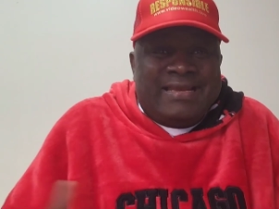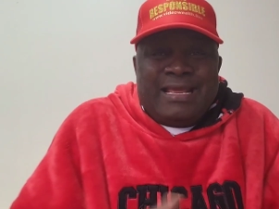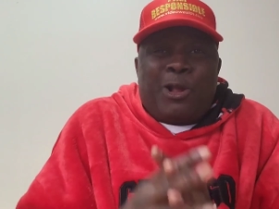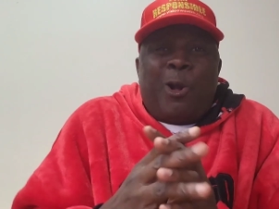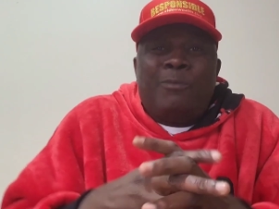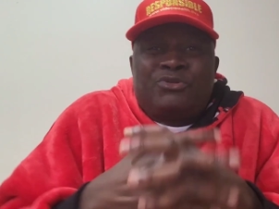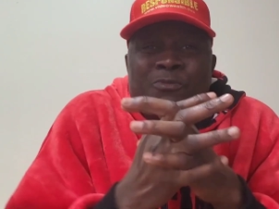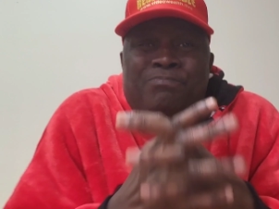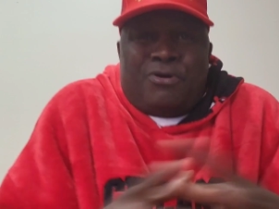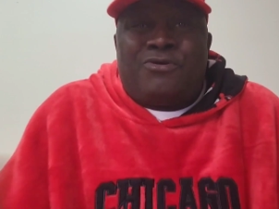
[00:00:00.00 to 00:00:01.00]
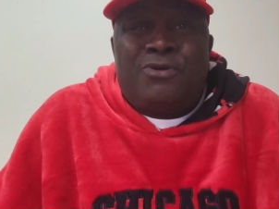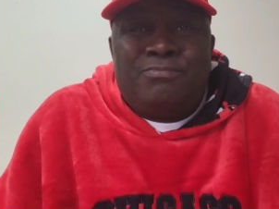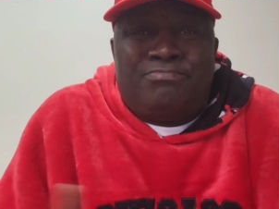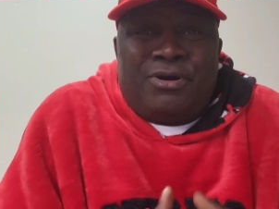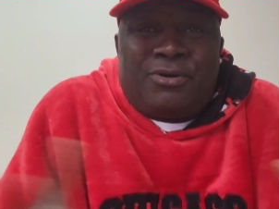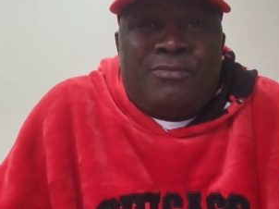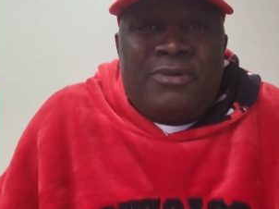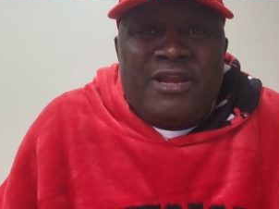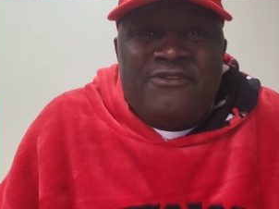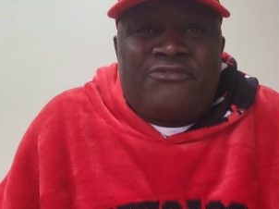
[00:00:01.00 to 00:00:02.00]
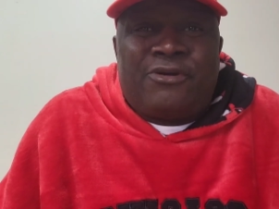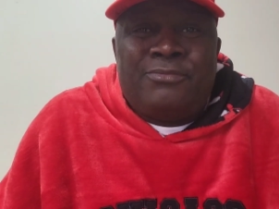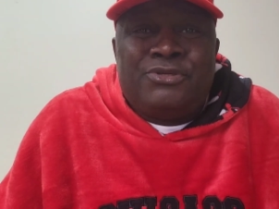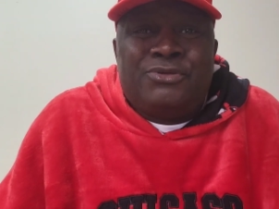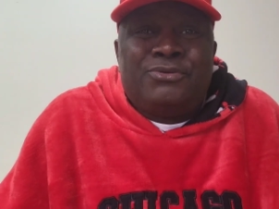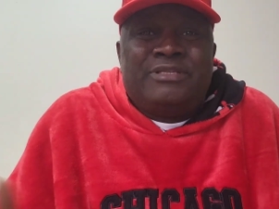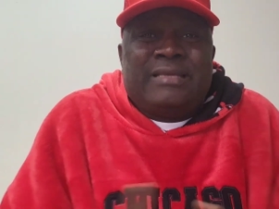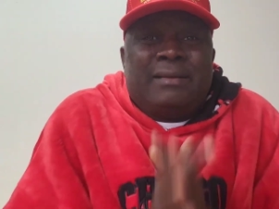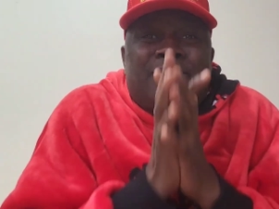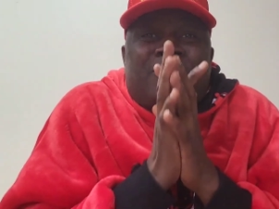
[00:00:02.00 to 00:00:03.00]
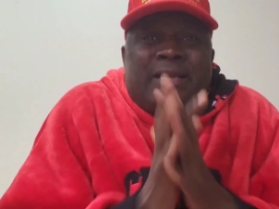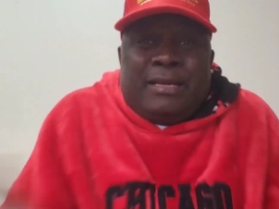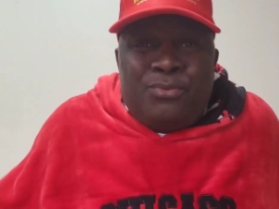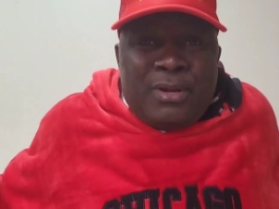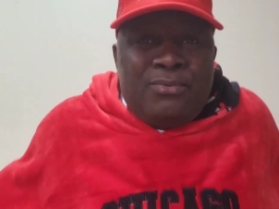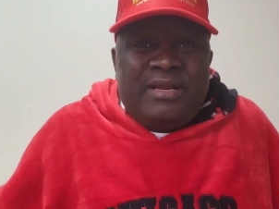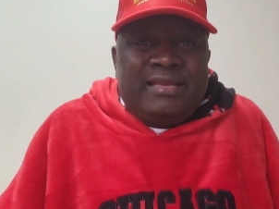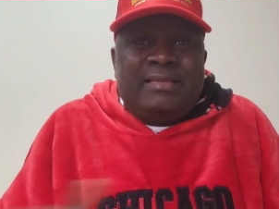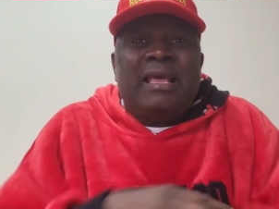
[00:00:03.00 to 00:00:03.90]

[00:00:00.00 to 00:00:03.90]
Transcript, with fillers: They come to borrow, borrow money from you. They run away with it.